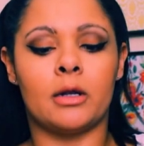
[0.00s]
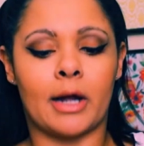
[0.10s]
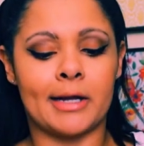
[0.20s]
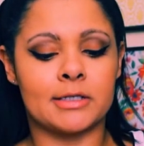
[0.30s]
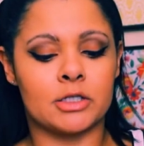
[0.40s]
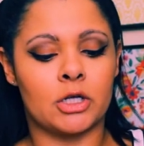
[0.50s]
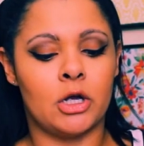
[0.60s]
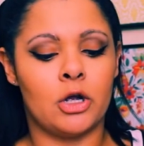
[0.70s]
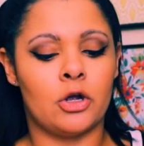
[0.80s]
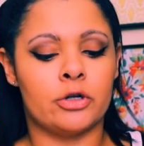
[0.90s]
nice,
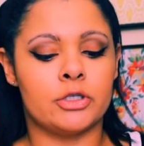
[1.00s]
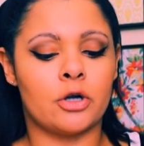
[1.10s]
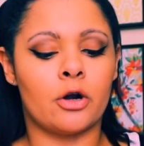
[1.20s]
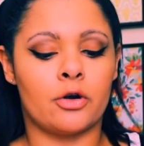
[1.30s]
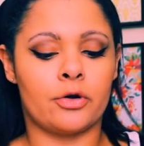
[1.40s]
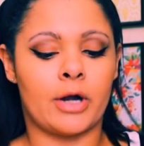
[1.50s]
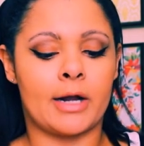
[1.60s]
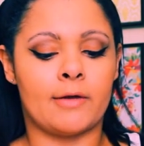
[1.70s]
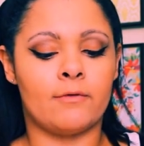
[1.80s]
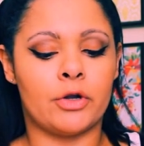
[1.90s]
darker
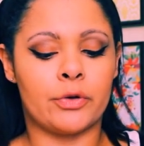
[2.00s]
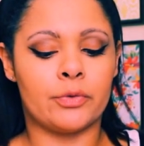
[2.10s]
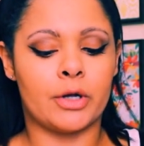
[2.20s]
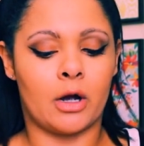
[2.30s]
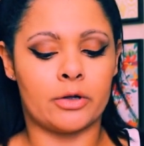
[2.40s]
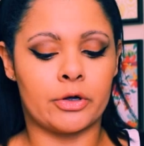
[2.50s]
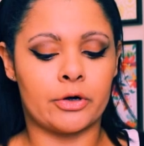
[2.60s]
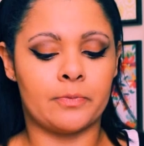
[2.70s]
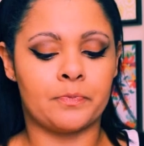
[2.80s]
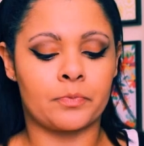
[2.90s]
kind of nude
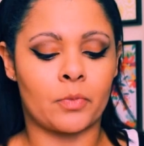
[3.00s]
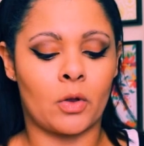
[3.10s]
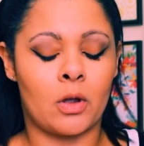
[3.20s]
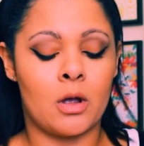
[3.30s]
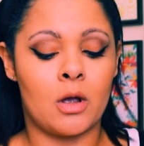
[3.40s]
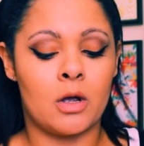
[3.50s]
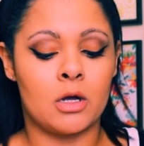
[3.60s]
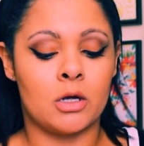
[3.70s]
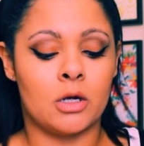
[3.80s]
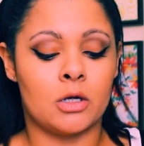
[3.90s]
color.
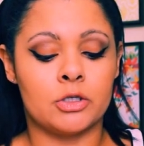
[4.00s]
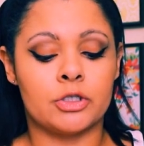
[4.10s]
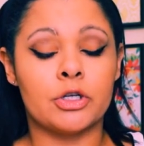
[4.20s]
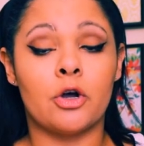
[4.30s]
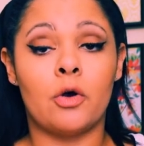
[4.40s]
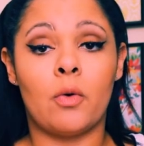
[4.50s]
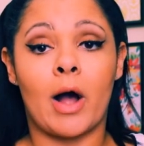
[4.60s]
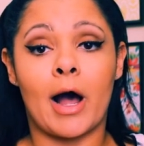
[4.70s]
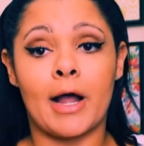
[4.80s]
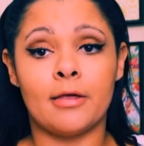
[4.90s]

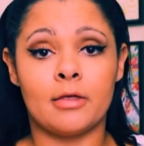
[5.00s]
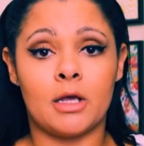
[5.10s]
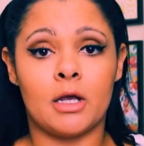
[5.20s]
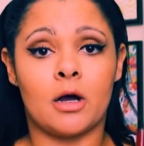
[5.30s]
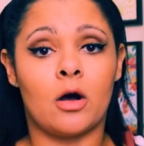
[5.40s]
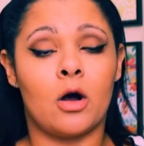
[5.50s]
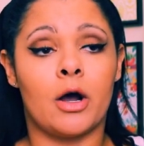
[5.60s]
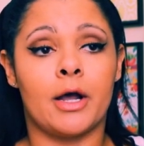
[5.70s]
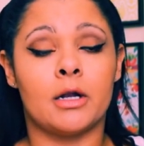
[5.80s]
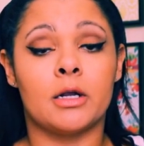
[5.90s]
So I think
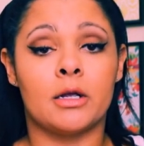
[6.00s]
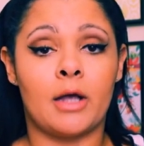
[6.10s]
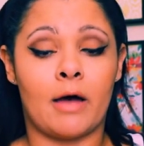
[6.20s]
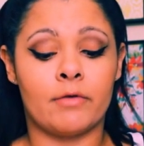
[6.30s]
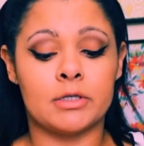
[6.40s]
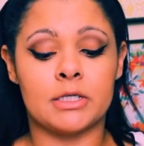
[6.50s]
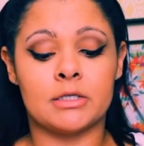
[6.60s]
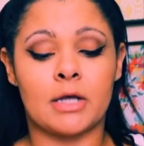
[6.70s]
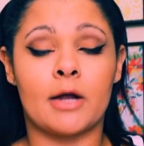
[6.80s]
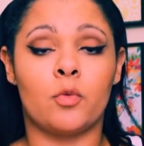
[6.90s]
on Kat Von D's
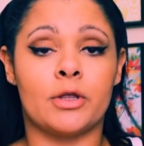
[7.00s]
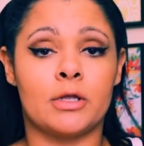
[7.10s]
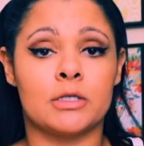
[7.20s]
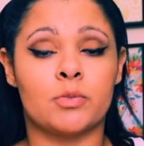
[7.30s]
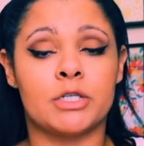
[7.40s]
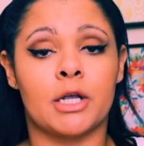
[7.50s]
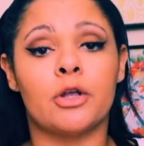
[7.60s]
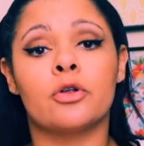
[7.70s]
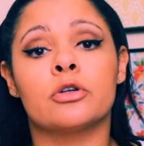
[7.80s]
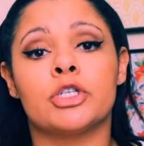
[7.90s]
side with this
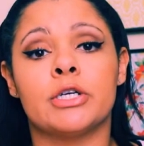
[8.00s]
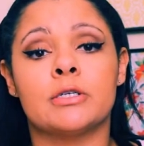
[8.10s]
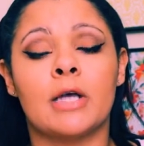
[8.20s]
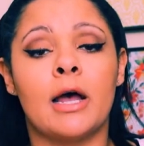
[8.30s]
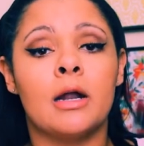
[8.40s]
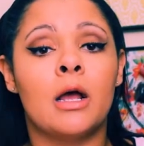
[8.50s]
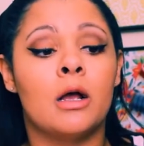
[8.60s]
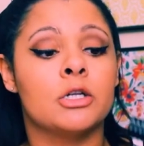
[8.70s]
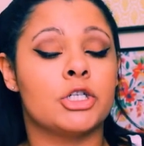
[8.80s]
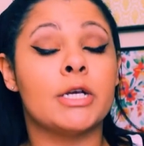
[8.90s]
particular cheek
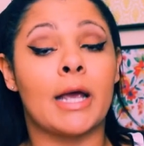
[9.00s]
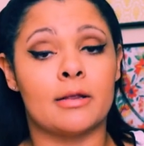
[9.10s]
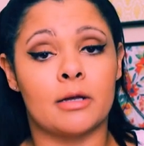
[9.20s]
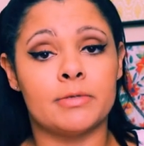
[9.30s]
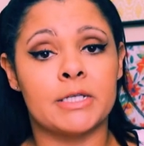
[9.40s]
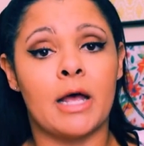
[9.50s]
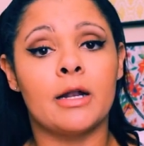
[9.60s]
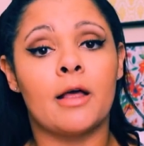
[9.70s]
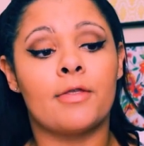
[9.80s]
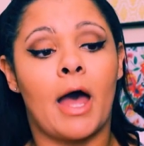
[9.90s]
and lip
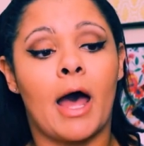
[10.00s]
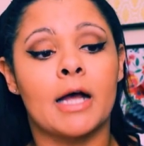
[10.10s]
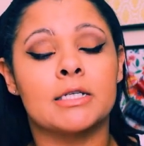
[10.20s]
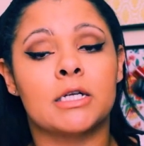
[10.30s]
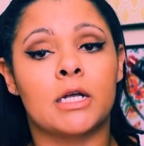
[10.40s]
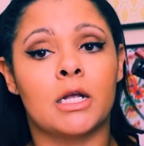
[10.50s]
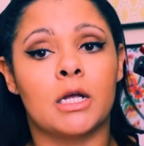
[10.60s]
set, that